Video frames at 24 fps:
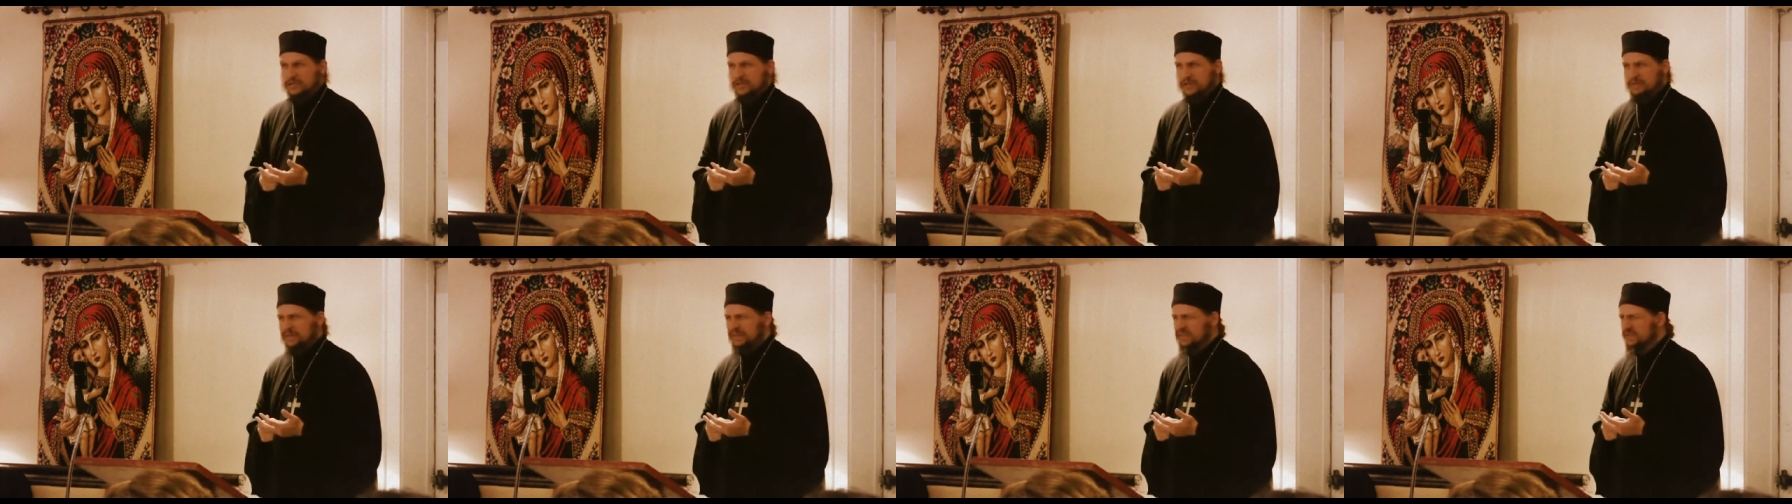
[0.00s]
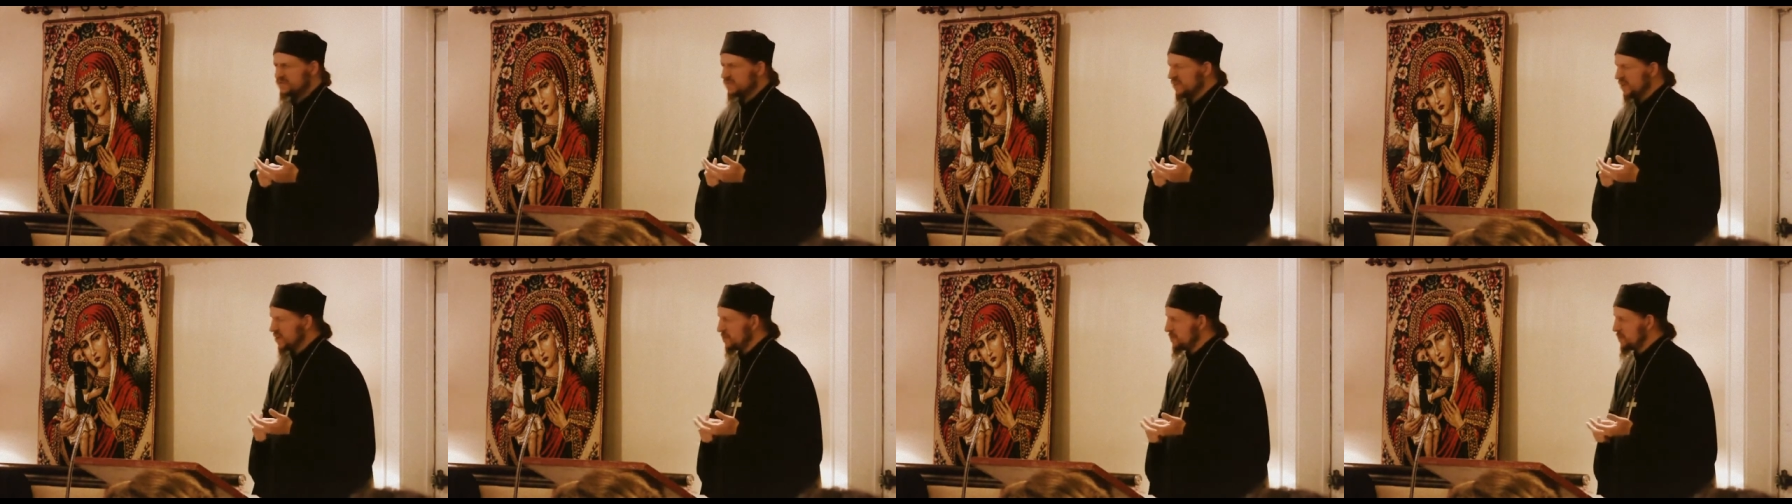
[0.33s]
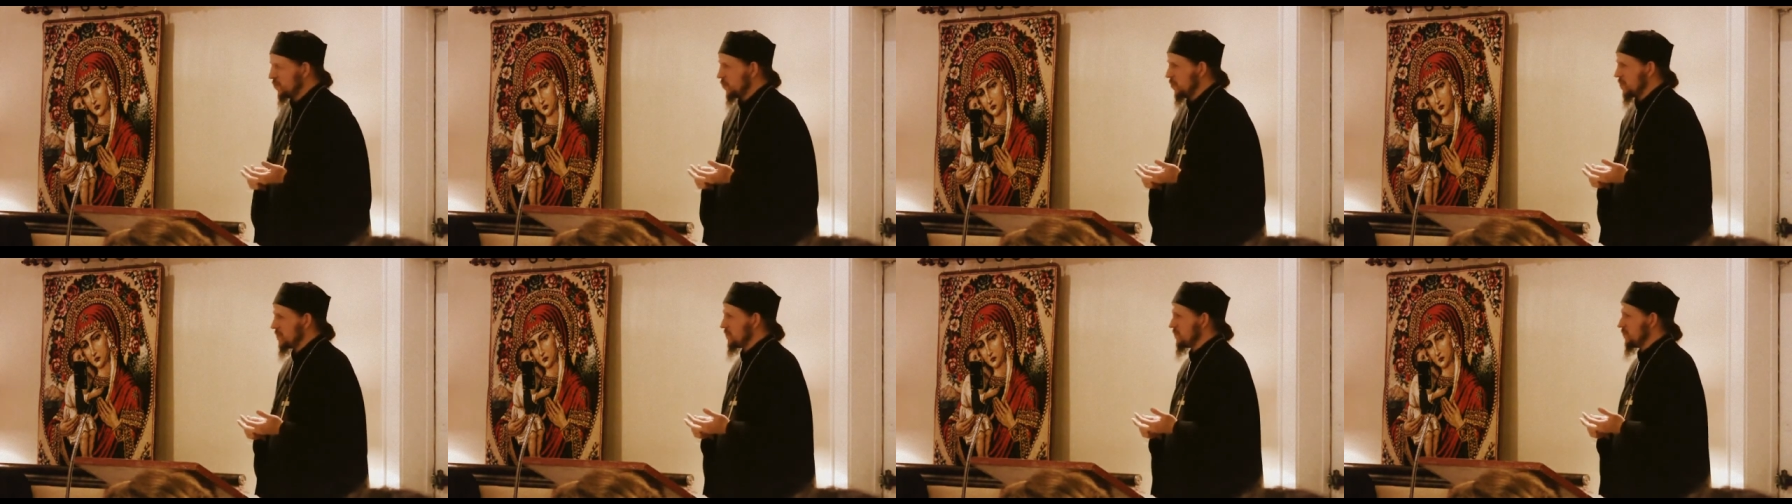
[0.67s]
something that's very
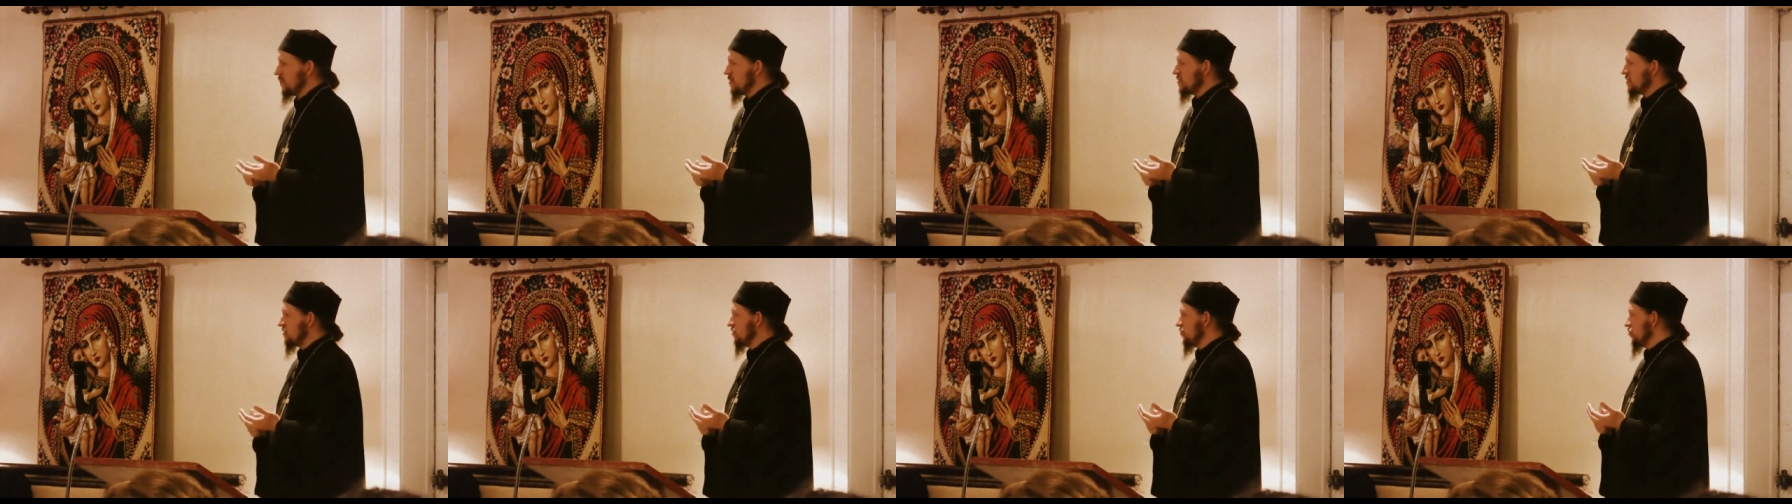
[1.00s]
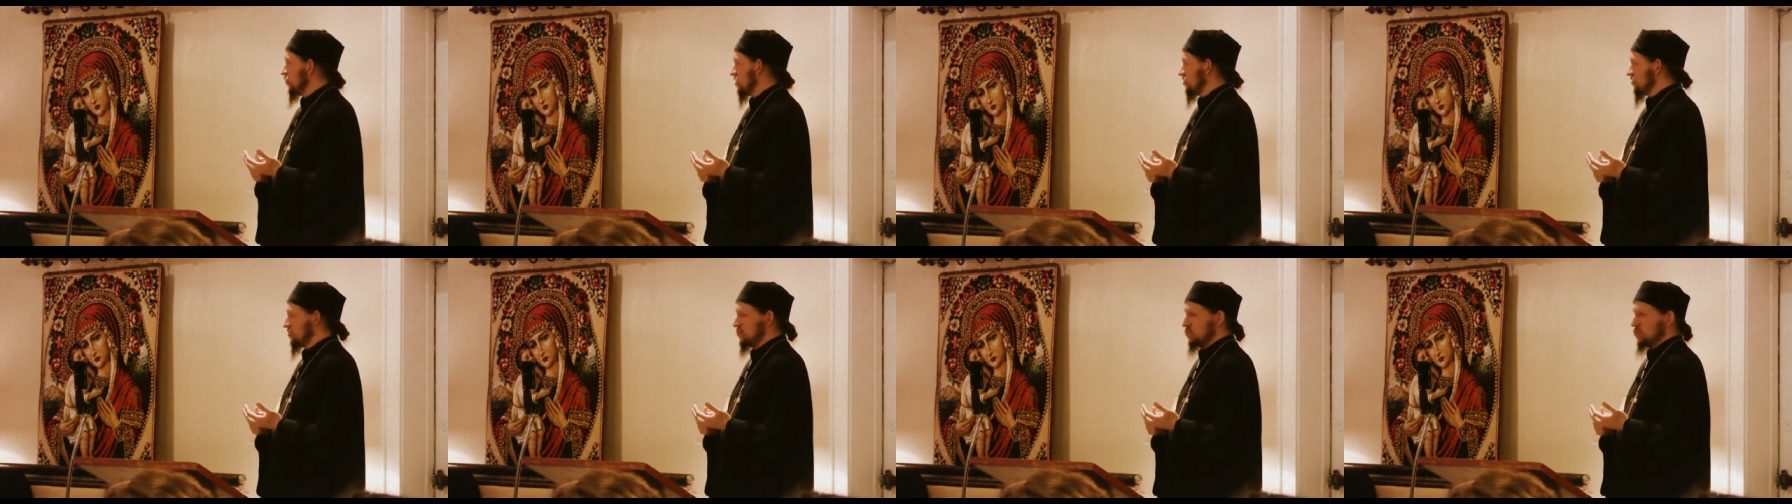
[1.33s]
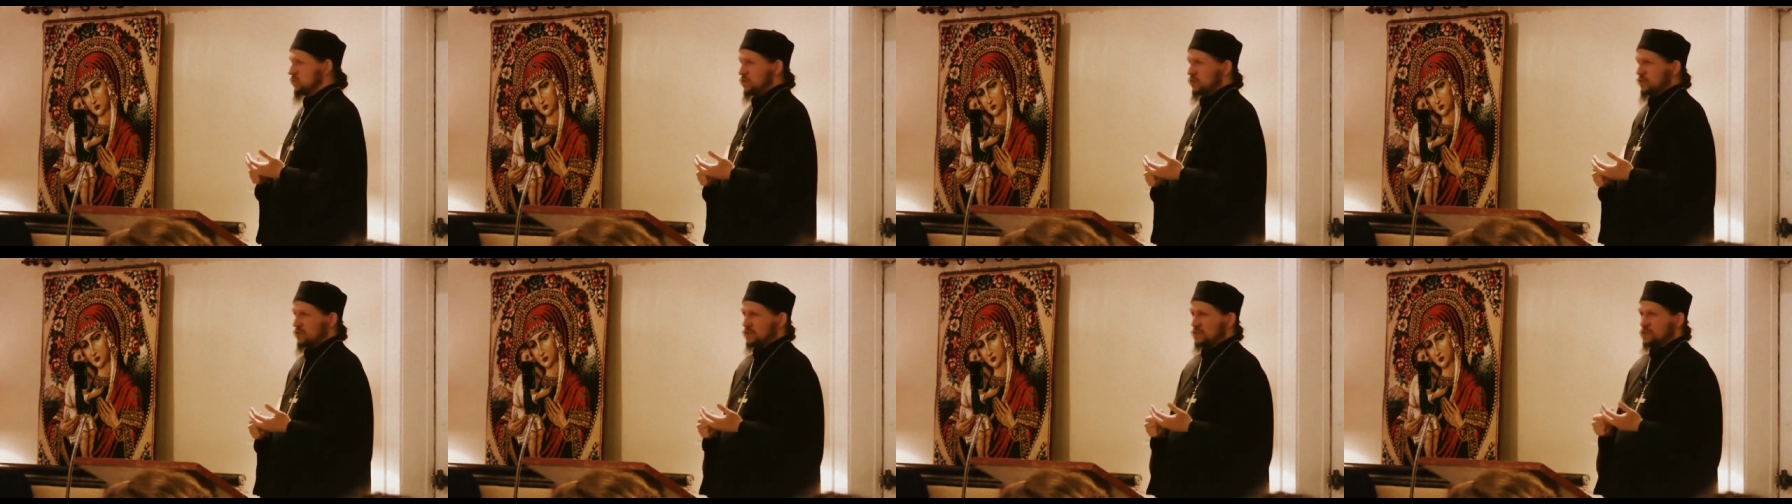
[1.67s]
important for us in the
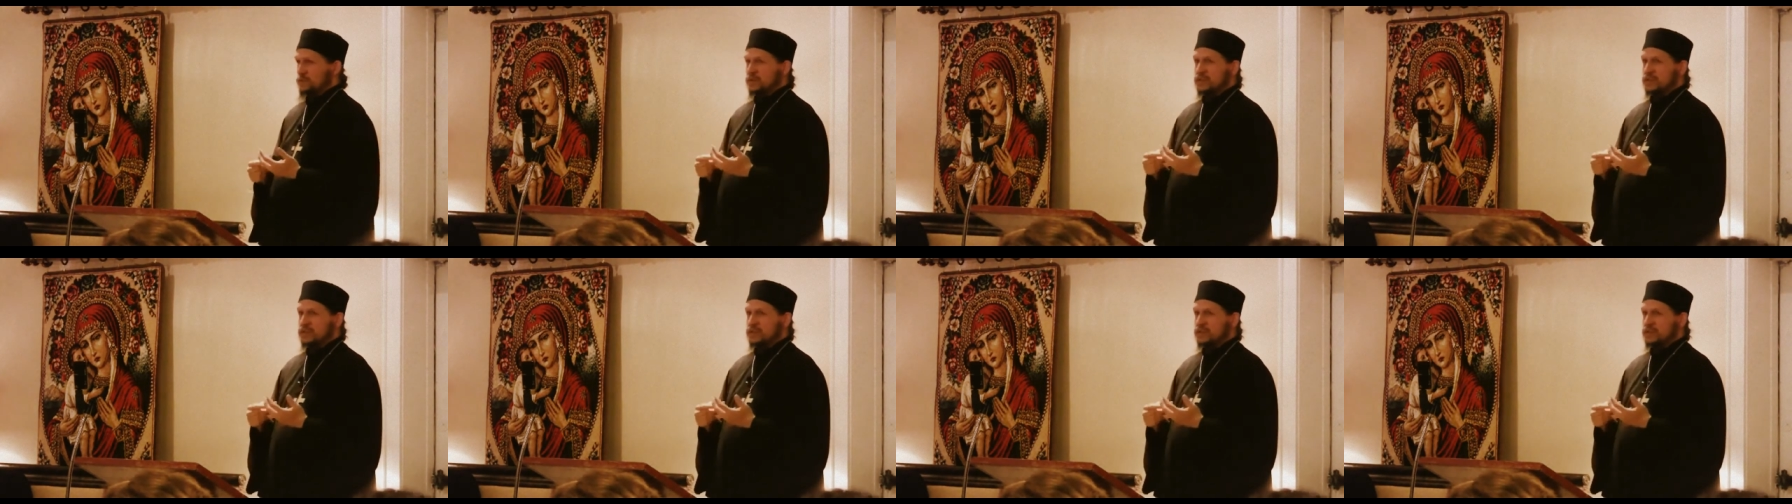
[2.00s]
Western world,